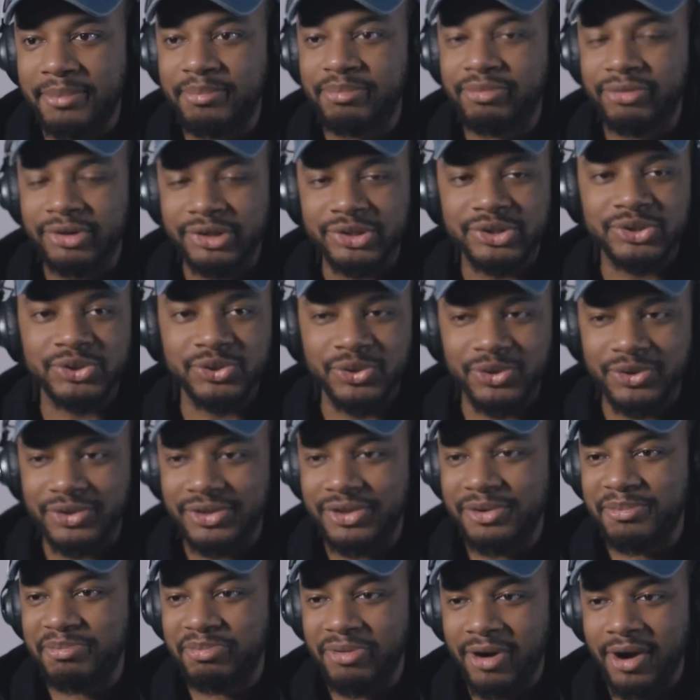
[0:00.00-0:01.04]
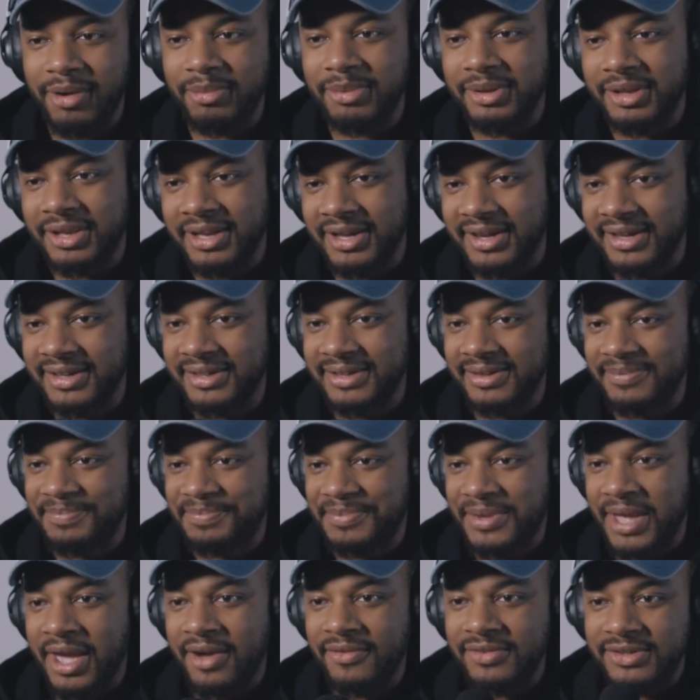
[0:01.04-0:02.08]
I'm pretty sure they're probably, like,
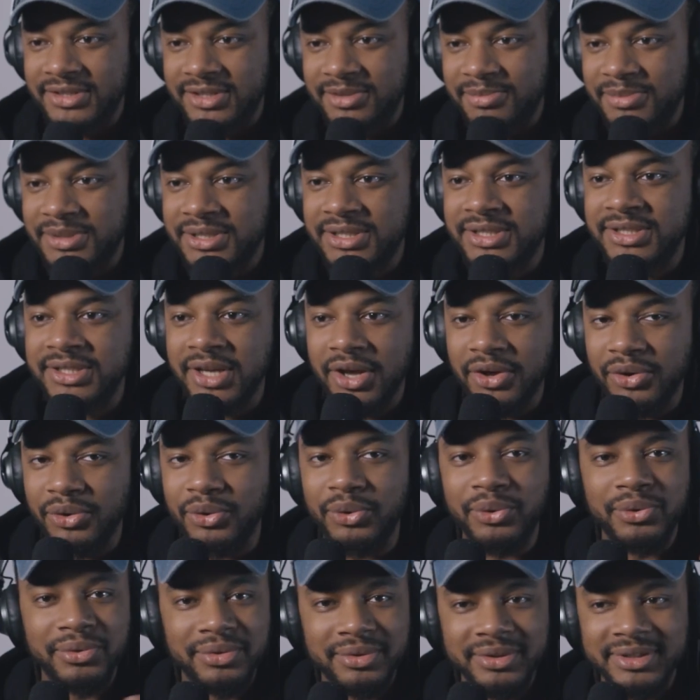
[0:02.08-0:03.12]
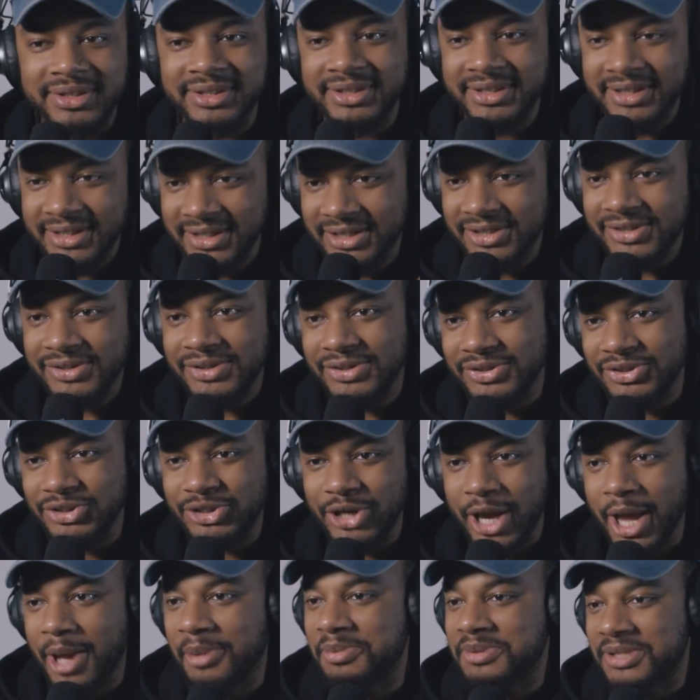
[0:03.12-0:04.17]
having some subtle
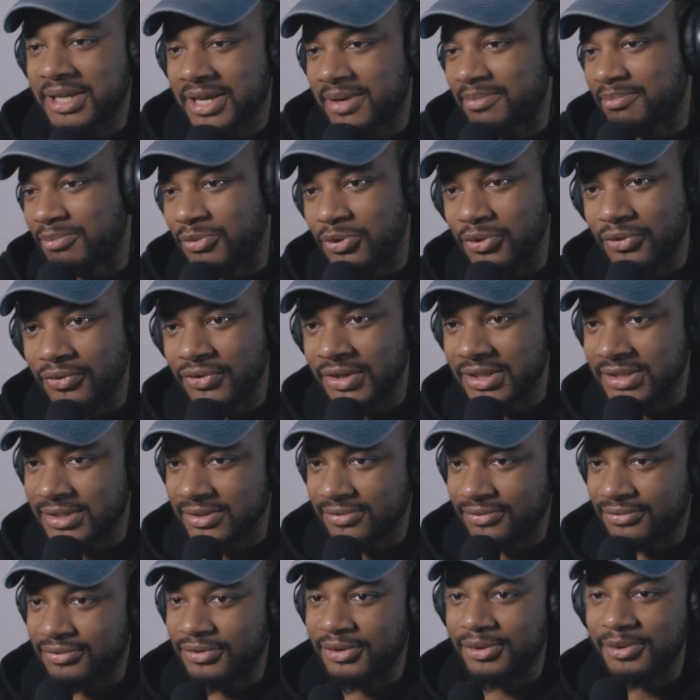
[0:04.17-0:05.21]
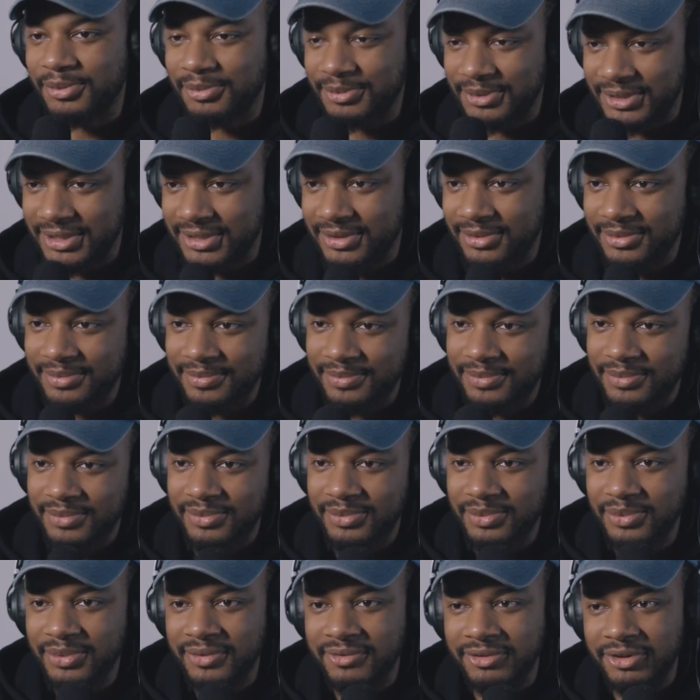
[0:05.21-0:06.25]
jabs at movies and films
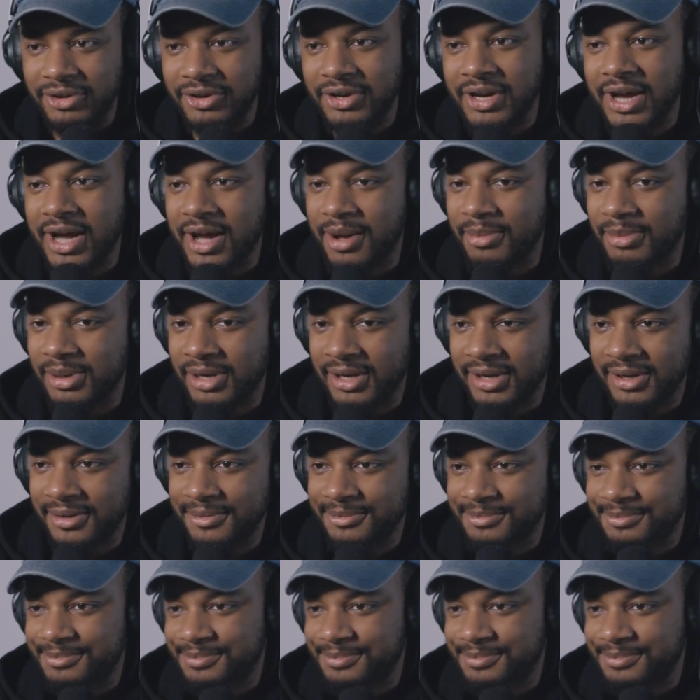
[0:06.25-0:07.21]
with their comedy.